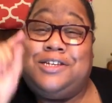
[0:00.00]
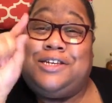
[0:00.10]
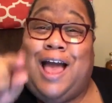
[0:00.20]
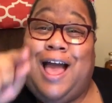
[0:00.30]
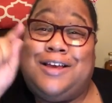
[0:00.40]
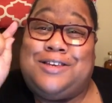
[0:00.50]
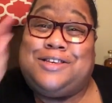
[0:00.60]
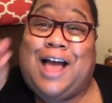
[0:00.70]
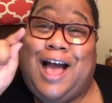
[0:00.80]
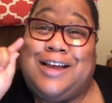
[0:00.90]
dot,
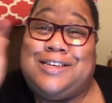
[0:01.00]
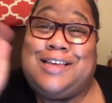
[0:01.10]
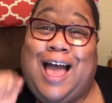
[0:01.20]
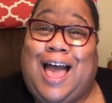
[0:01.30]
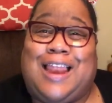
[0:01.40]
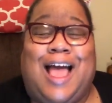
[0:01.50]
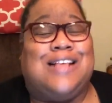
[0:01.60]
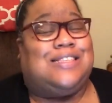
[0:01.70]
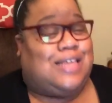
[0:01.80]
dot, dot. I